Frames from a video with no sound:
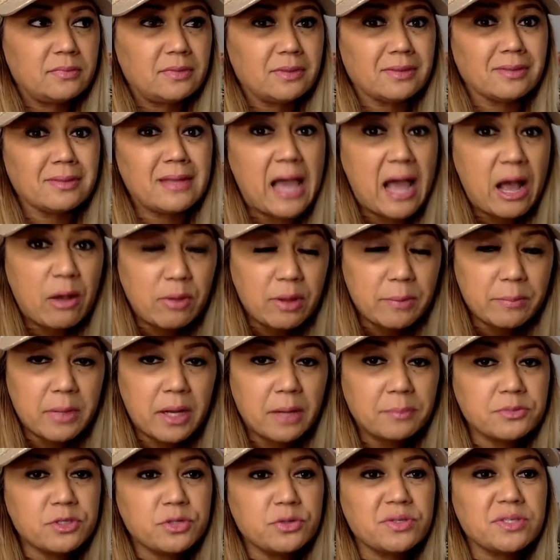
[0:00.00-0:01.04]
Now I'm
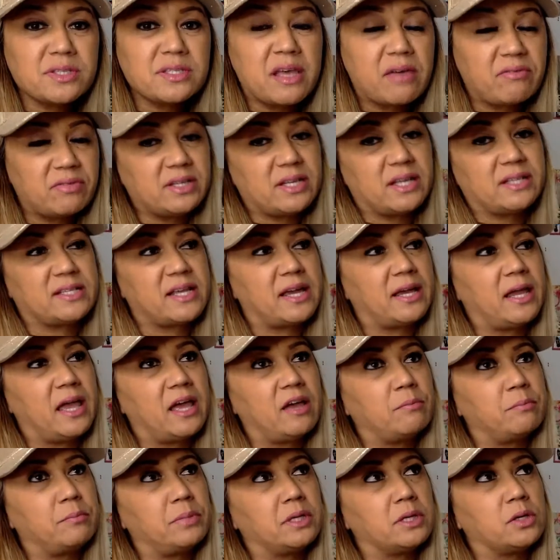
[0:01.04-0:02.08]
up to 7 days. I
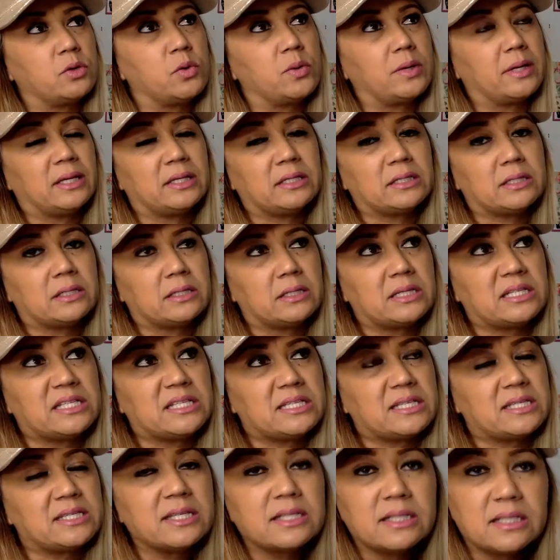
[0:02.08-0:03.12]
have been going
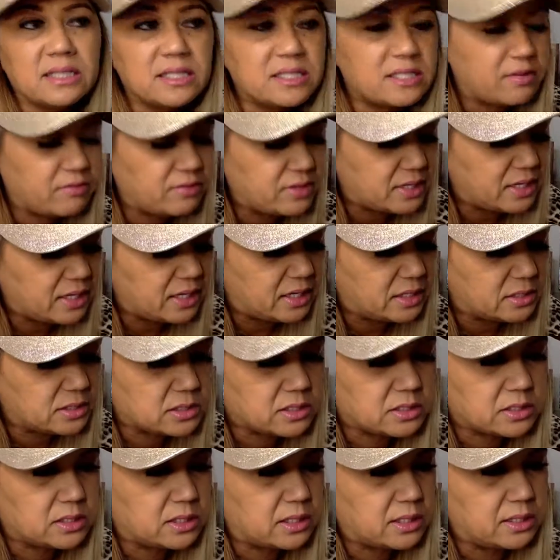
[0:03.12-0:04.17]
consistently 7 days
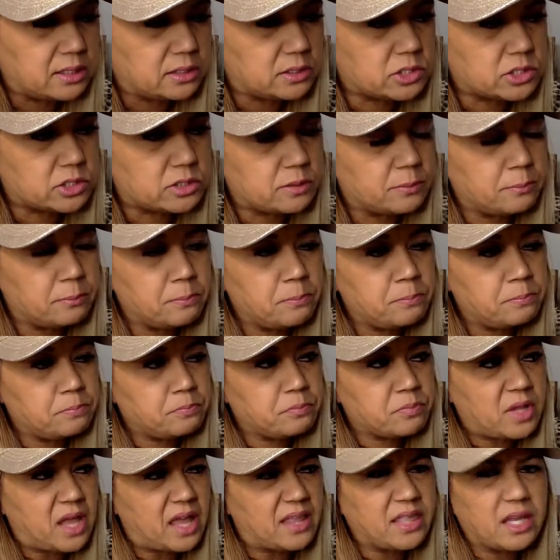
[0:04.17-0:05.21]
since
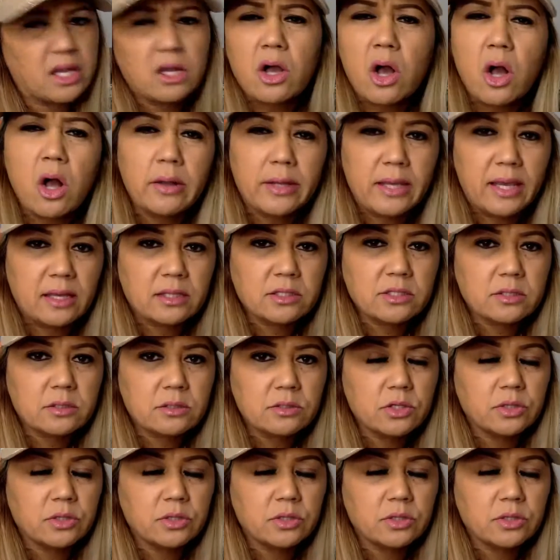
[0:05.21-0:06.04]
I think August.